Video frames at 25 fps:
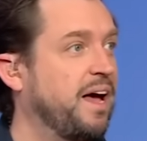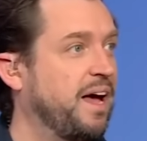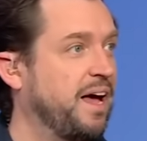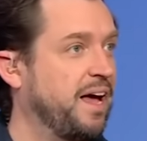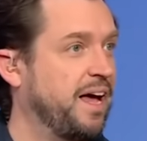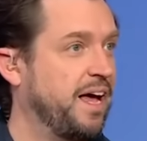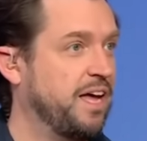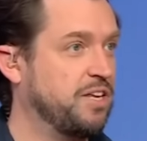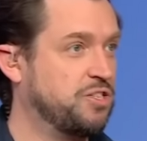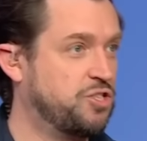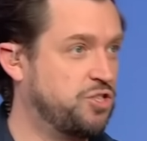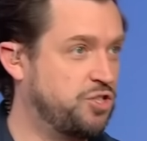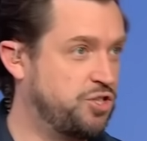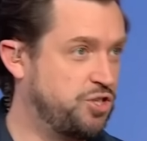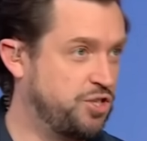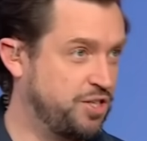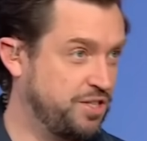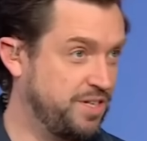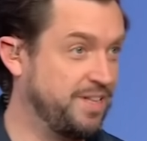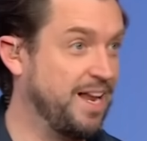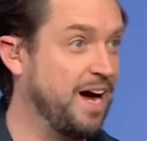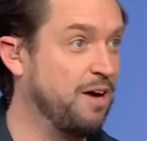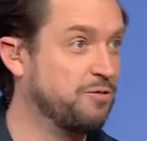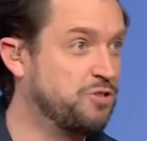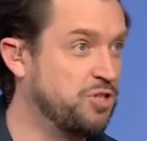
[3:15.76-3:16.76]
It's
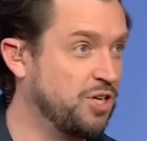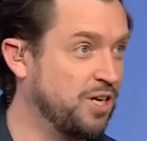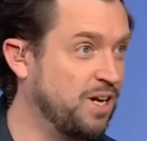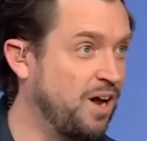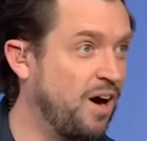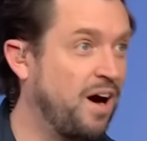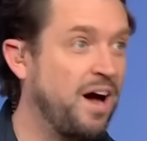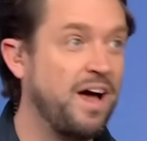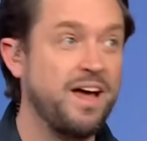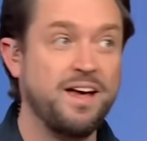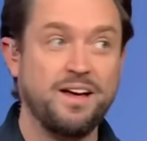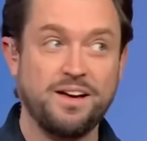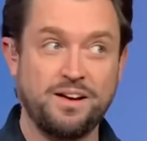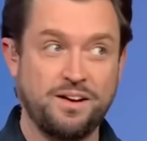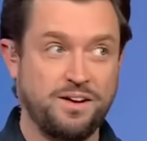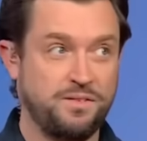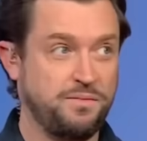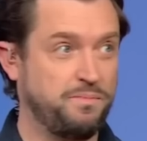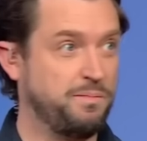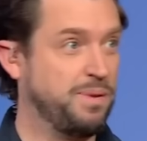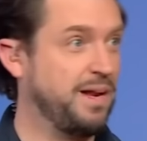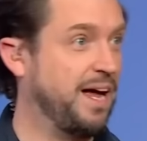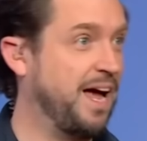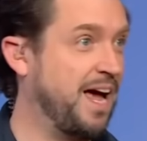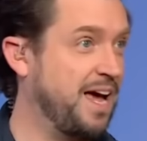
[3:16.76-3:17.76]
now July.
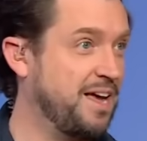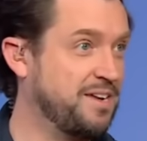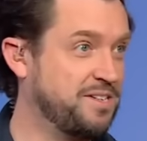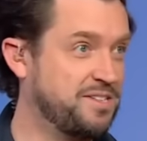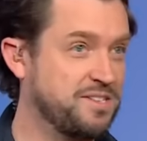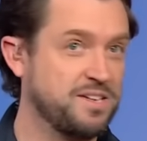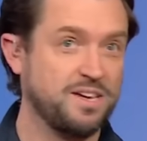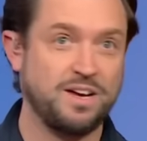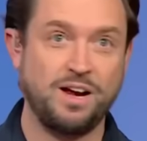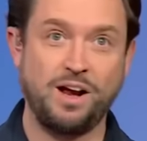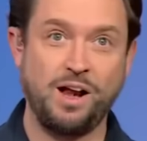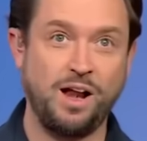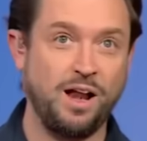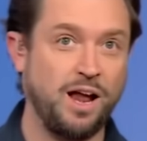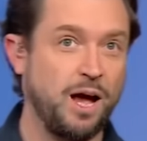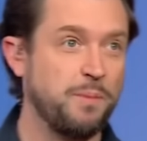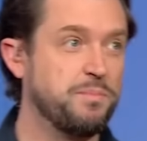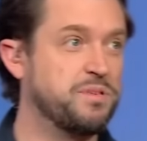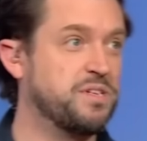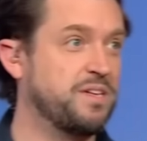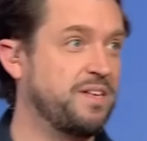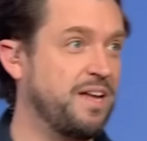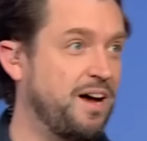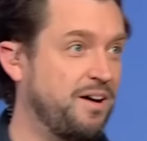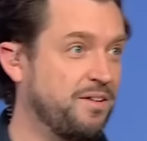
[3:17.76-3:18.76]
Players,
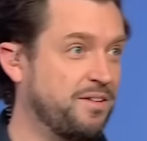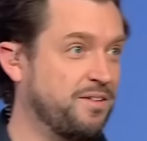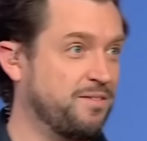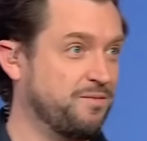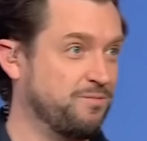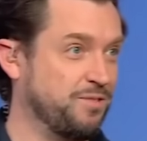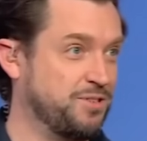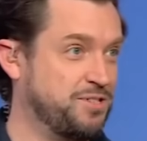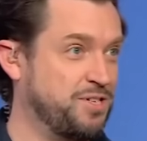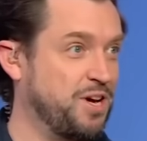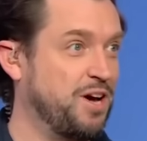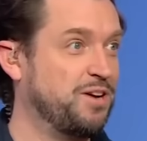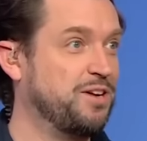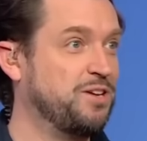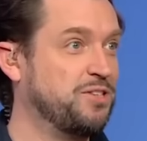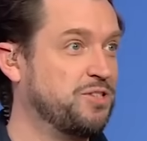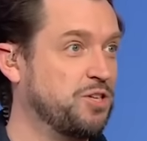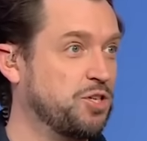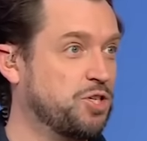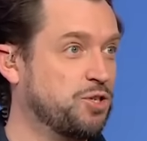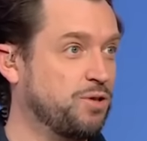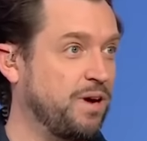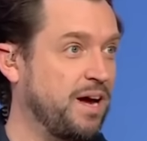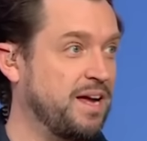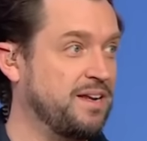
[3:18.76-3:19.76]
clubs are now returning to
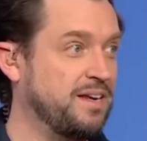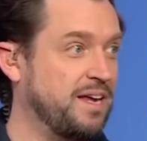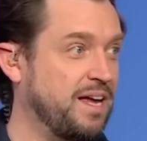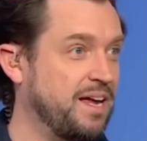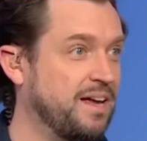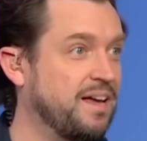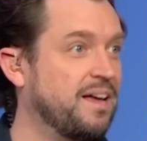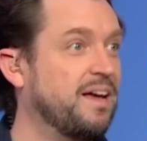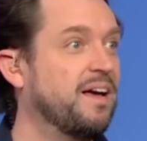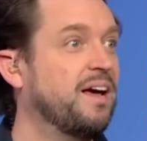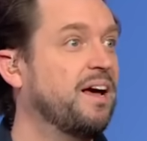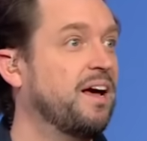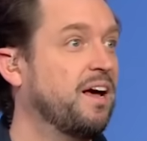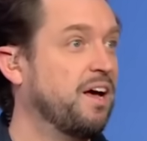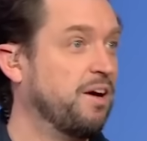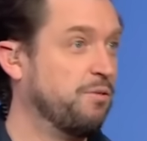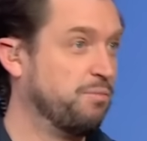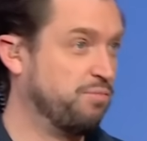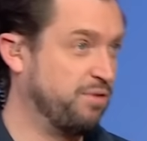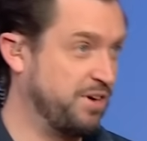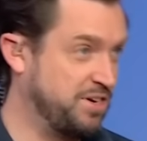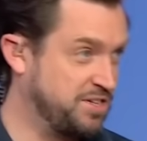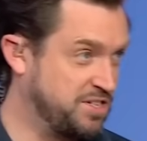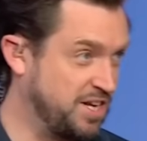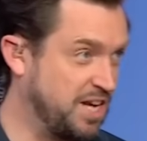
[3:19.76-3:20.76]
training.
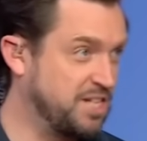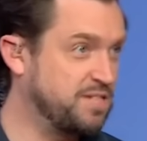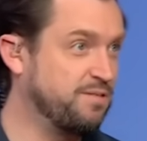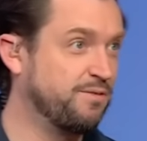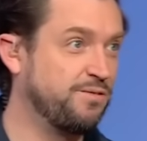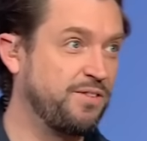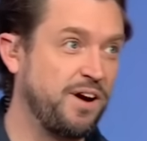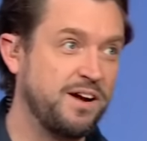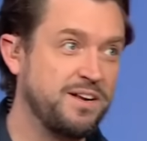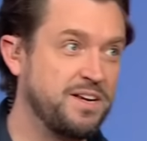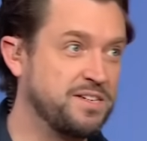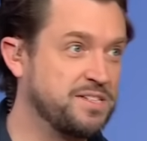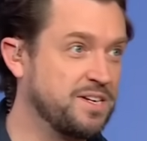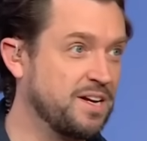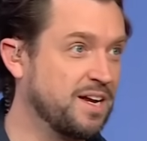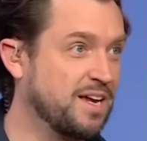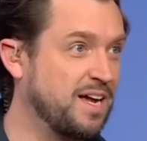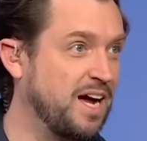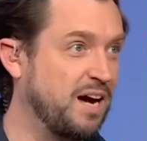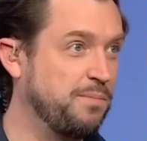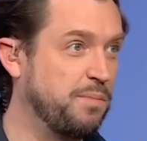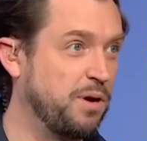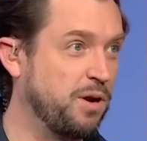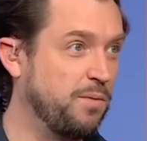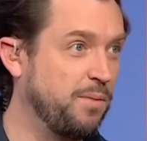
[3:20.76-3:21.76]
Pre-season friendlies in a
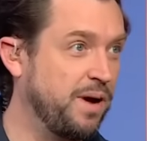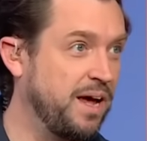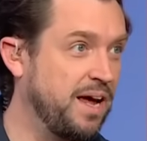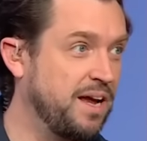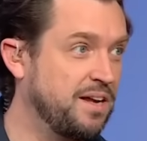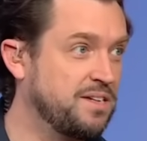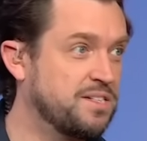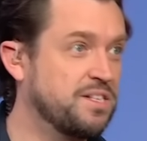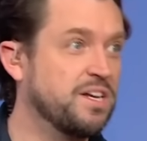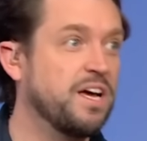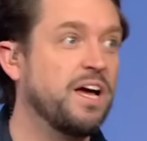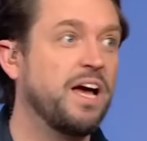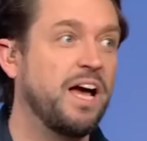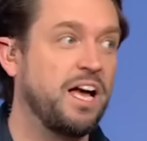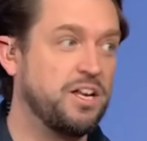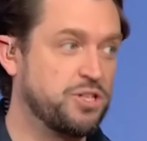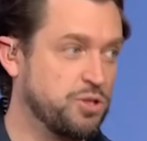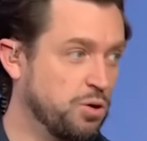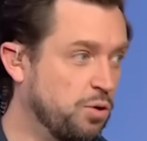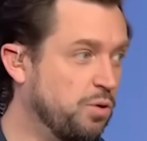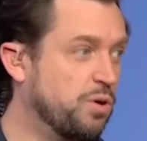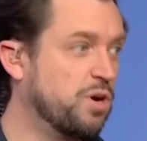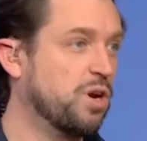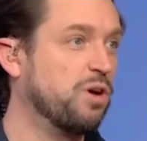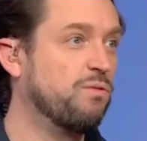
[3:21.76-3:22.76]
couple of weeks. It's
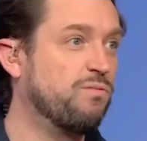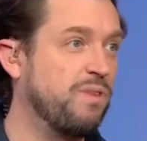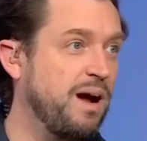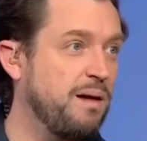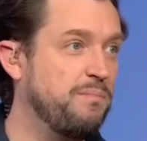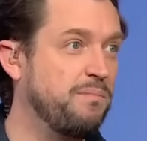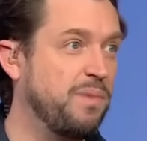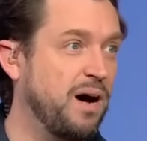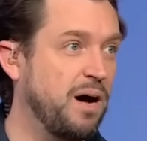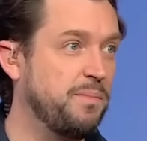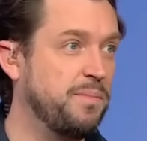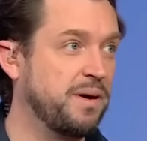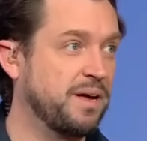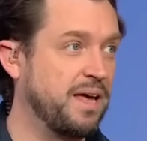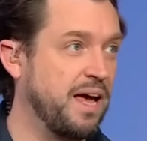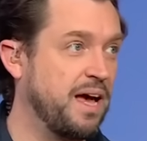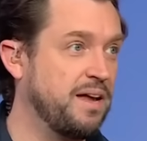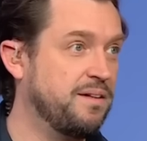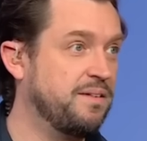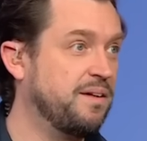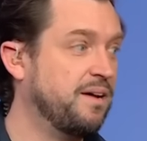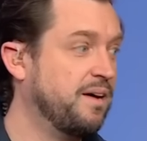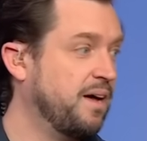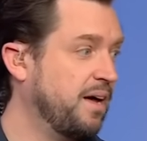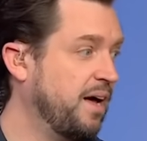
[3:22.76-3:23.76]
all going to ramp up
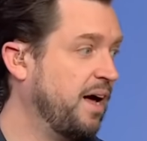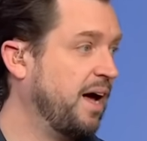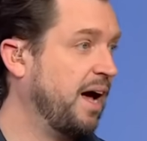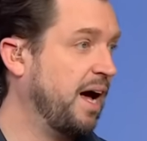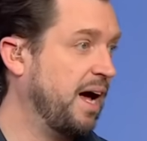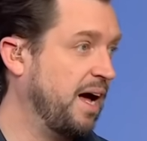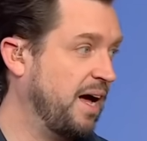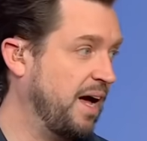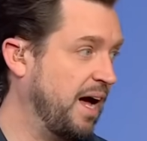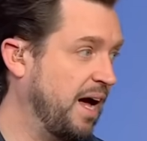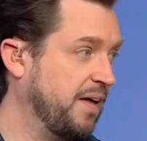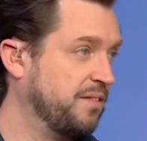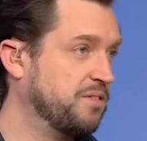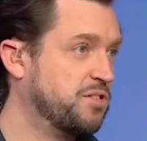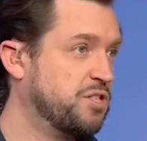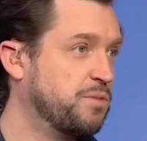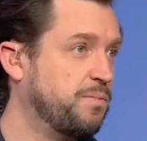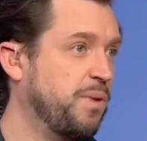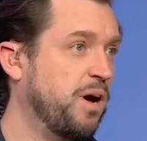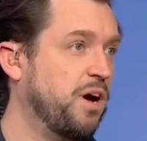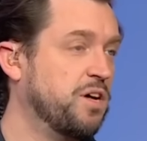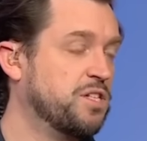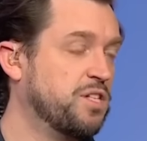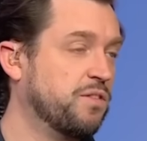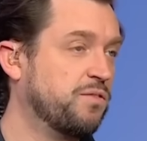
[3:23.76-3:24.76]
again. And
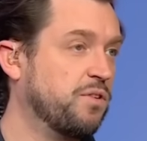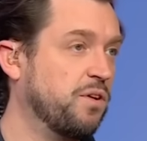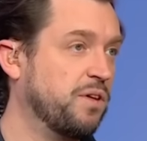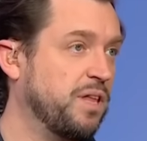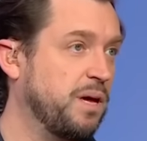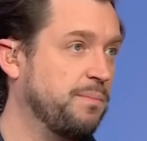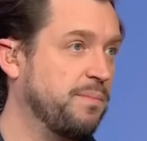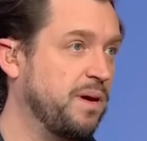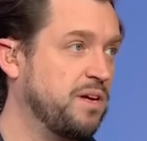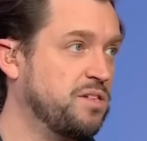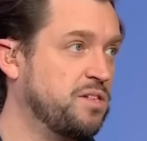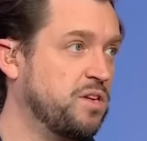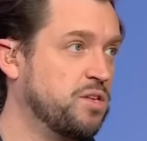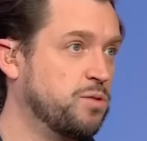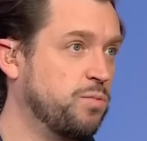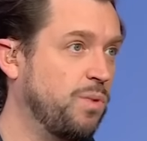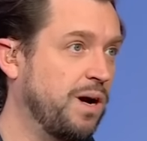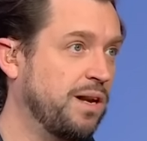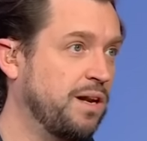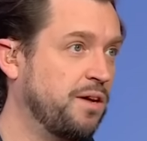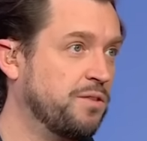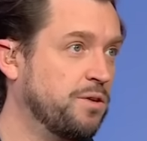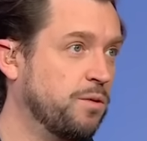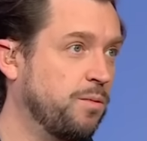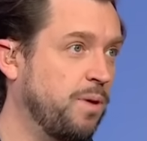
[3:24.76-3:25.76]
Spurs have got their business well
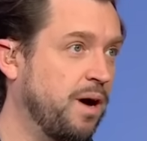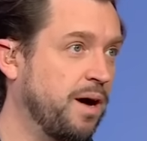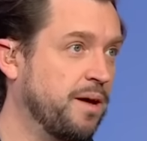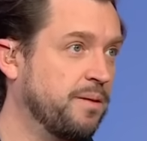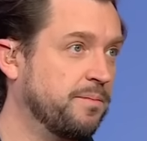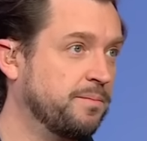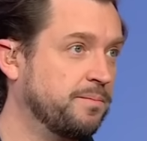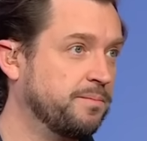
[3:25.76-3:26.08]
underway.